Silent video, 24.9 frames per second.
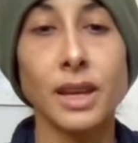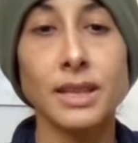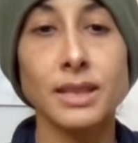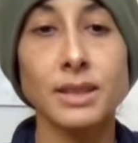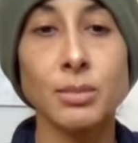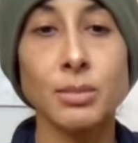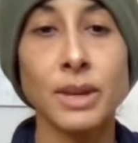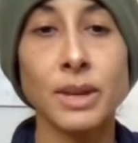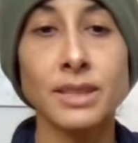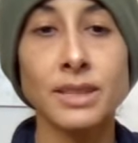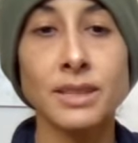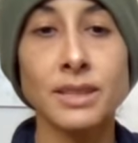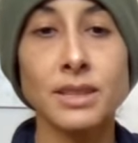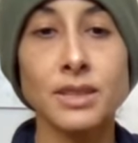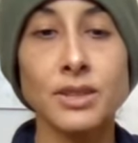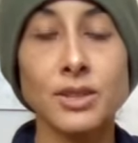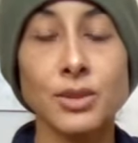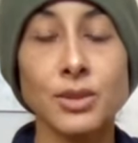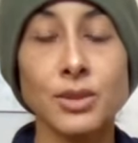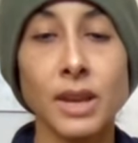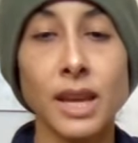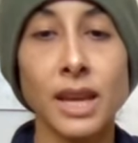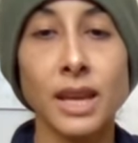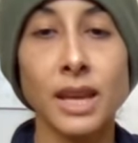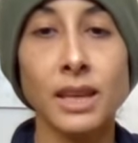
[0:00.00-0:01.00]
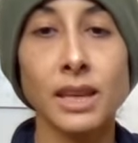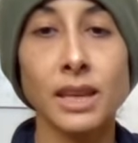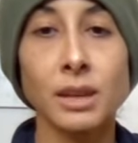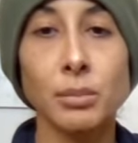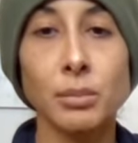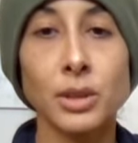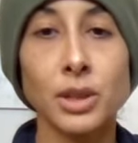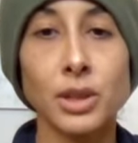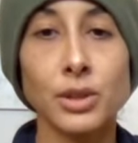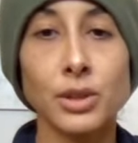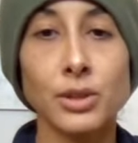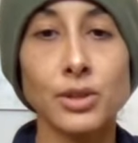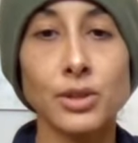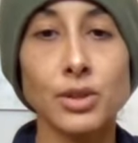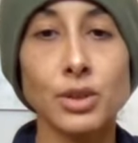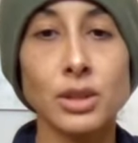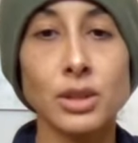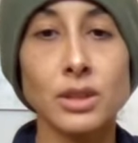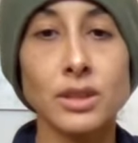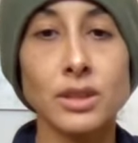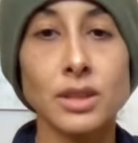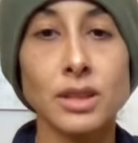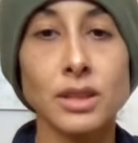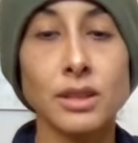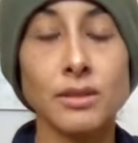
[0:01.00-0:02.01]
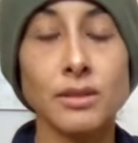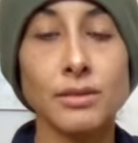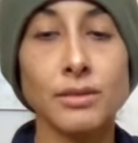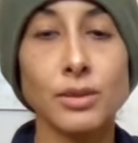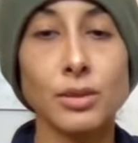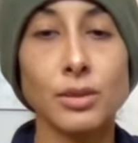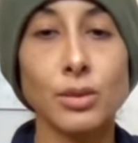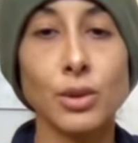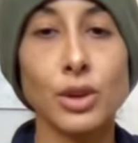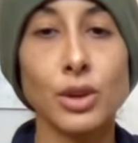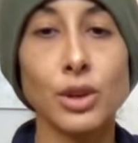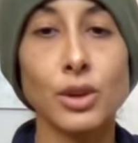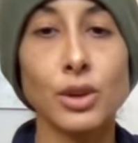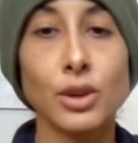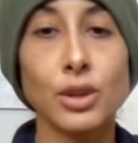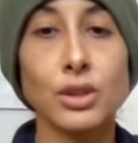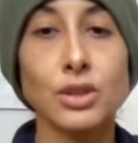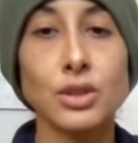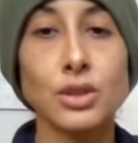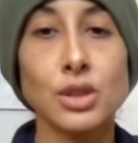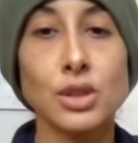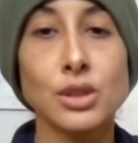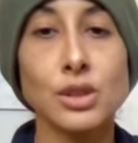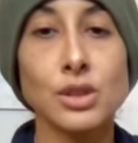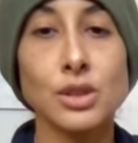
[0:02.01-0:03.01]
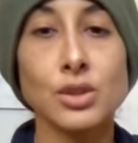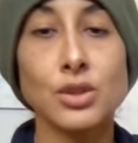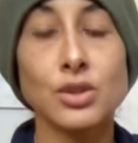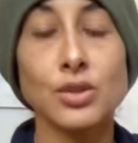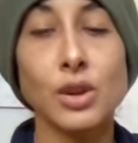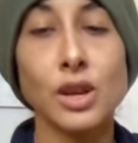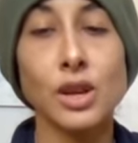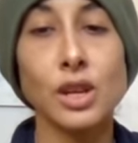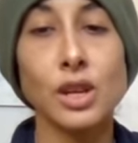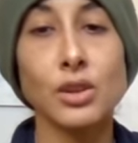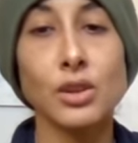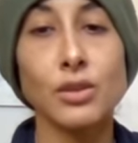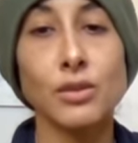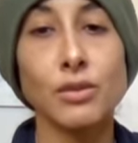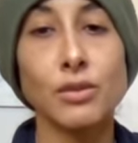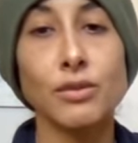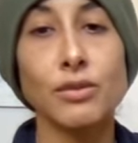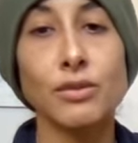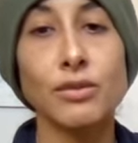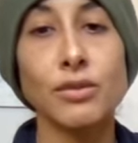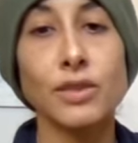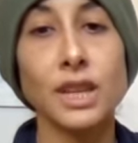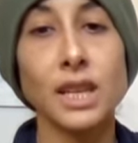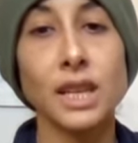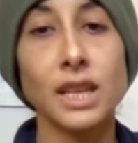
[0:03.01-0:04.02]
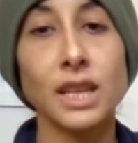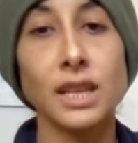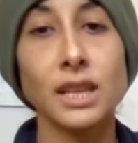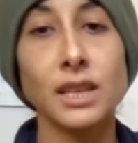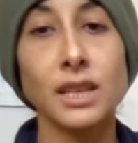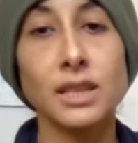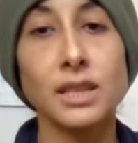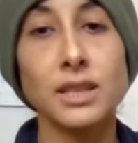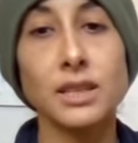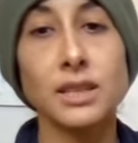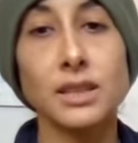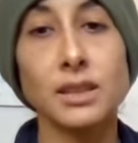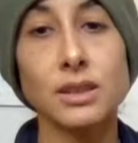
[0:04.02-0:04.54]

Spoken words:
As best as you can, keeping your tuchus on the floor, you're going to start to straighten your feet